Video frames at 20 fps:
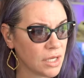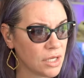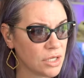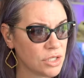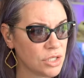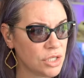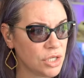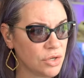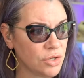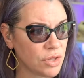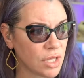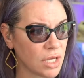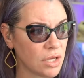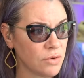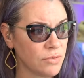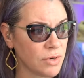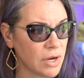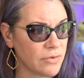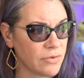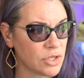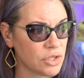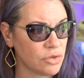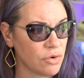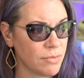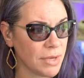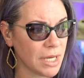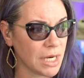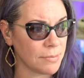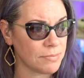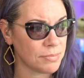Do you think you would ever do a
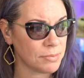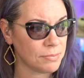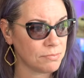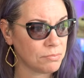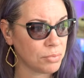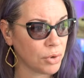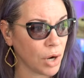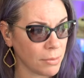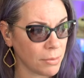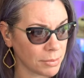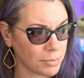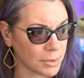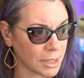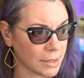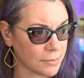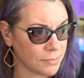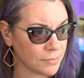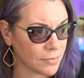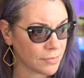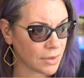meetup? Probably.